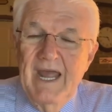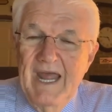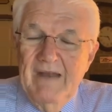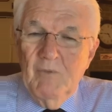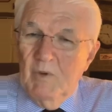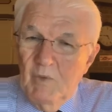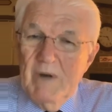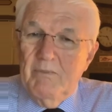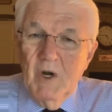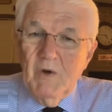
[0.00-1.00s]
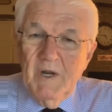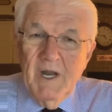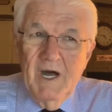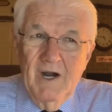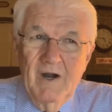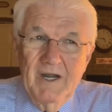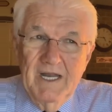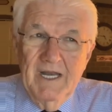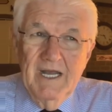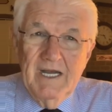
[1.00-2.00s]
and when we're
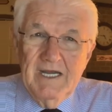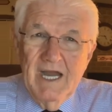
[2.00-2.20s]
broken-hearted,